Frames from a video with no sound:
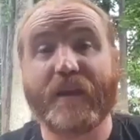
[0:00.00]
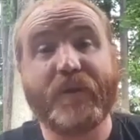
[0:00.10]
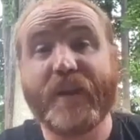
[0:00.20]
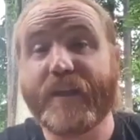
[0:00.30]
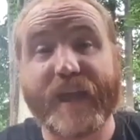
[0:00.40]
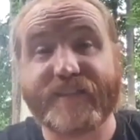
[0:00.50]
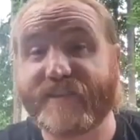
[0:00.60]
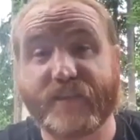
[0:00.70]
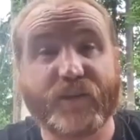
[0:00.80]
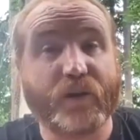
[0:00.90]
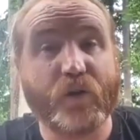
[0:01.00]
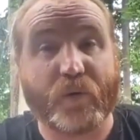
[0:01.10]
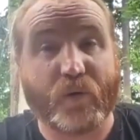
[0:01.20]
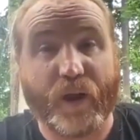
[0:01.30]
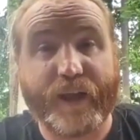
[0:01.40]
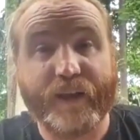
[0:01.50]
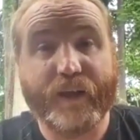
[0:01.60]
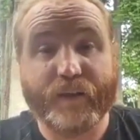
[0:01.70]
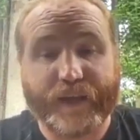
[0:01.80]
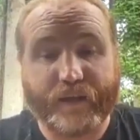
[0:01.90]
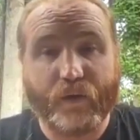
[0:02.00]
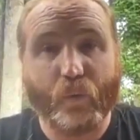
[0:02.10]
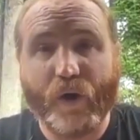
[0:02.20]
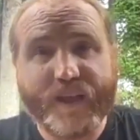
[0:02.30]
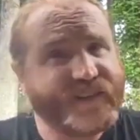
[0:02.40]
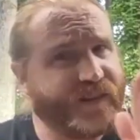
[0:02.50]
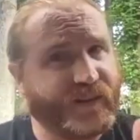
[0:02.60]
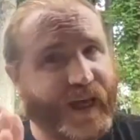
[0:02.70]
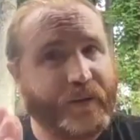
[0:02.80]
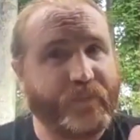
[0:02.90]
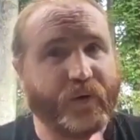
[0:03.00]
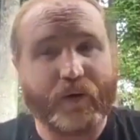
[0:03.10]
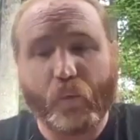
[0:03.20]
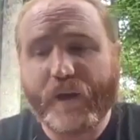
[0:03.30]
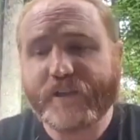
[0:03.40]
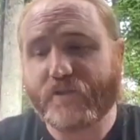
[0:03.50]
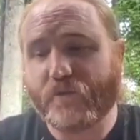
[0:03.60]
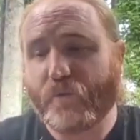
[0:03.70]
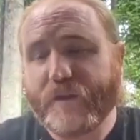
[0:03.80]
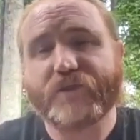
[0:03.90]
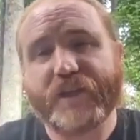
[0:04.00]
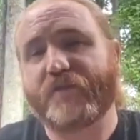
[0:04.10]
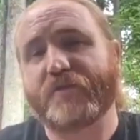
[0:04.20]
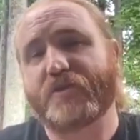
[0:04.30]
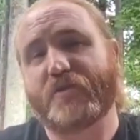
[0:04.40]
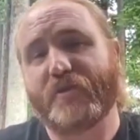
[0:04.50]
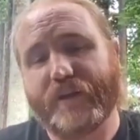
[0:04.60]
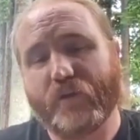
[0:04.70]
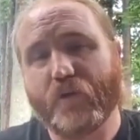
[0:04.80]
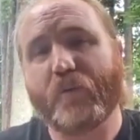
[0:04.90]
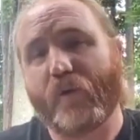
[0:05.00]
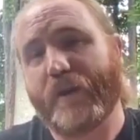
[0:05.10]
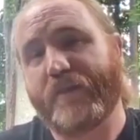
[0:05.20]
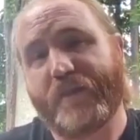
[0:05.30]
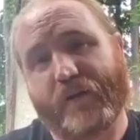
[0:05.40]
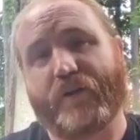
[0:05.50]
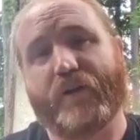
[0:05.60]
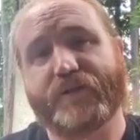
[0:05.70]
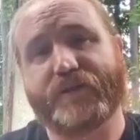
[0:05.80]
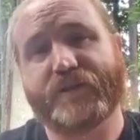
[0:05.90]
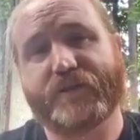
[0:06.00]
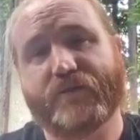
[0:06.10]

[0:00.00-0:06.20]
in many cases, look at Uber, right? Like what is the line? Like what is the real difference between Uber and Theranos,